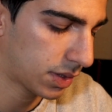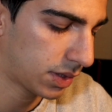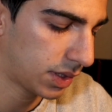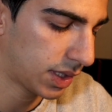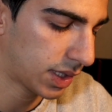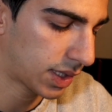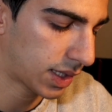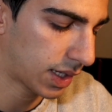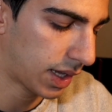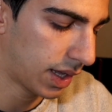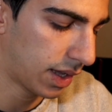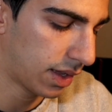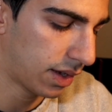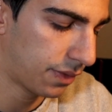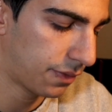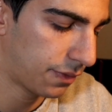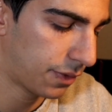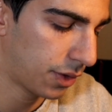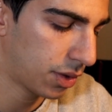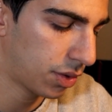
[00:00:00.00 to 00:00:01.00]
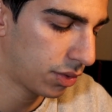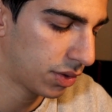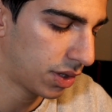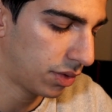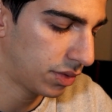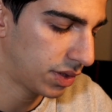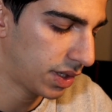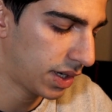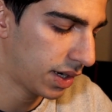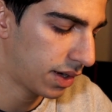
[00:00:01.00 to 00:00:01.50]
click add a photo
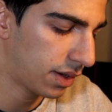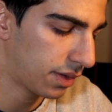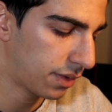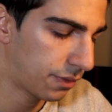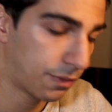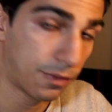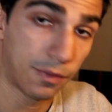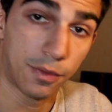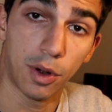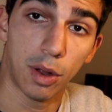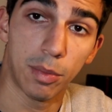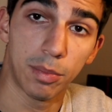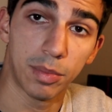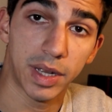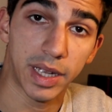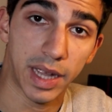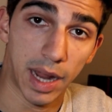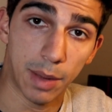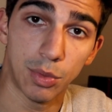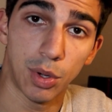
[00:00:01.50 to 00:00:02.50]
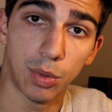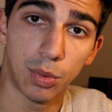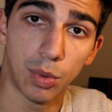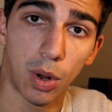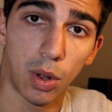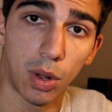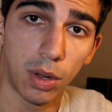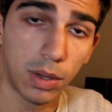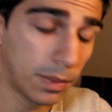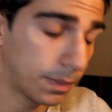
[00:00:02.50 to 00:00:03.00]
down there from camera
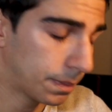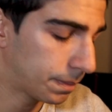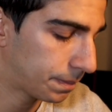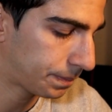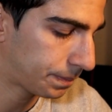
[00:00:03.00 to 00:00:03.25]
roll,